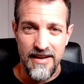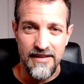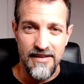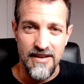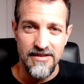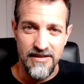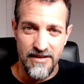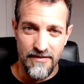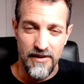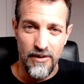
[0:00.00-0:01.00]

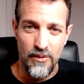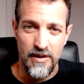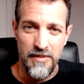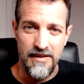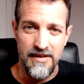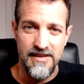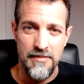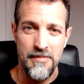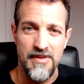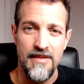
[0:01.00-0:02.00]
Diagnostics for loaning me this
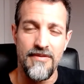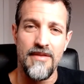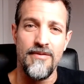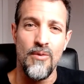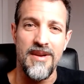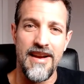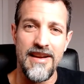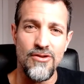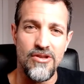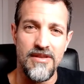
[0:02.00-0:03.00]

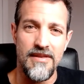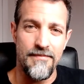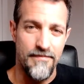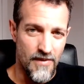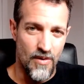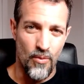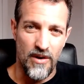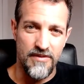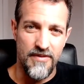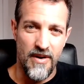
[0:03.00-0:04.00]
MMD540H.
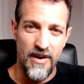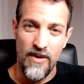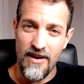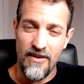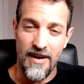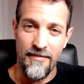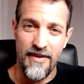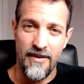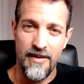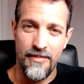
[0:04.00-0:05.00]
Works very well. I'm
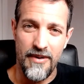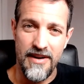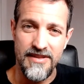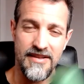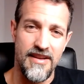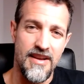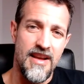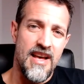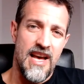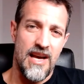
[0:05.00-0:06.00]
very impressed.
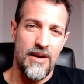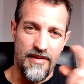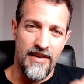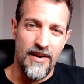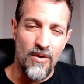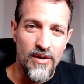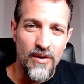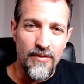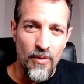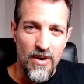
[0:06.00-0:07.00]
And I want to thank all
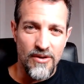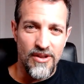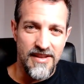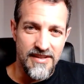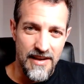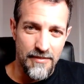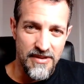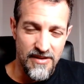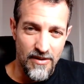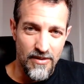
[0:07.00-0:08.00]
you for watching this
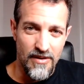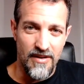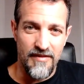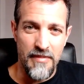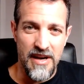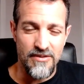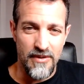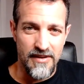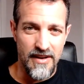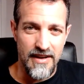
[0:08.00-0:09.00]
episode of
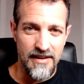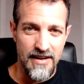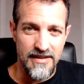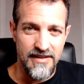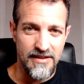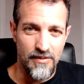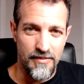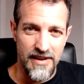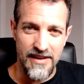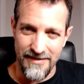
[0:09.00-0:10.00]
Mastering Diagnostics with
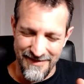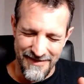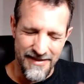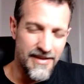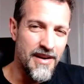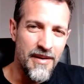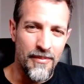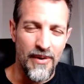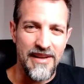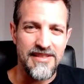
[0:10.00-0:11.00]
me,
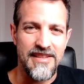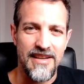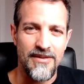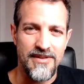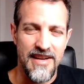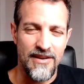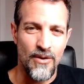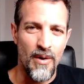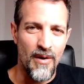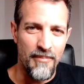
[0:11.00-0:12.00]
Brandon Steckler,
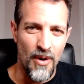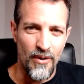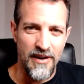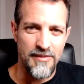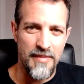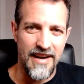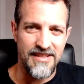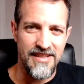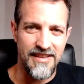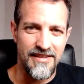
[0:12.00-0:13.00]
technical editor of Motor Age
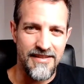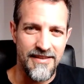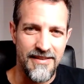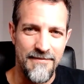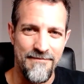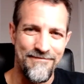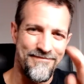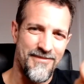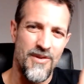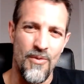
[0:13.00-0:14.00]
Magazine.
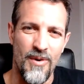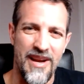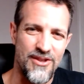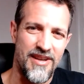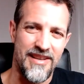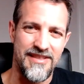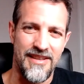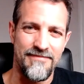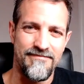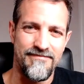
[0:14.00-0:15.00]
We'll catch you next
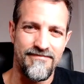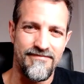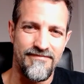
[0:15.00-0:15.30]
time.